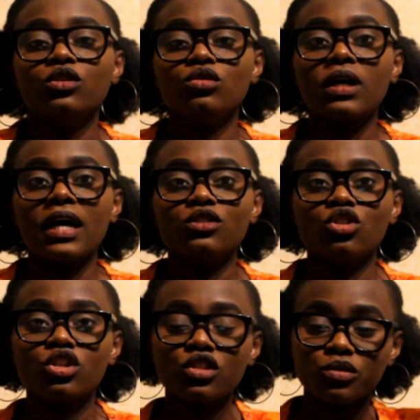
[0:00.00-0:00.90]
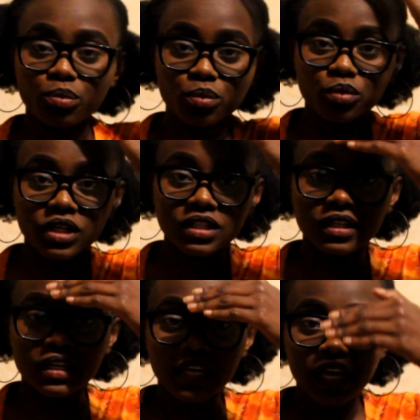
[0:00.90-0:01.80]
You can just bring
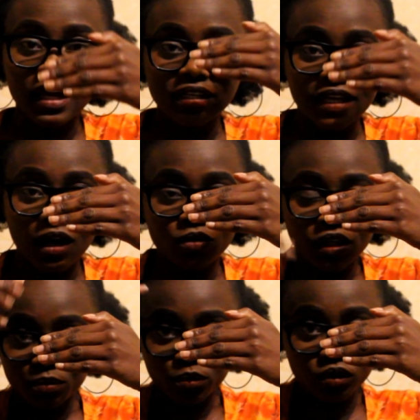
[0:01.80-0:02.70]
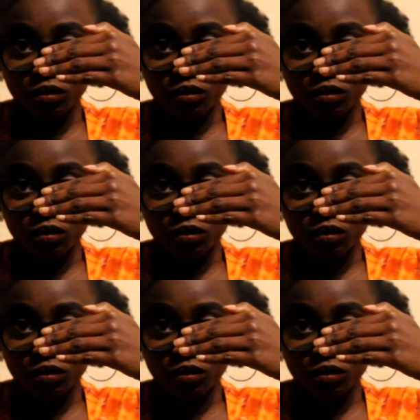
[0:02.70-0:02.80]
the hair down and put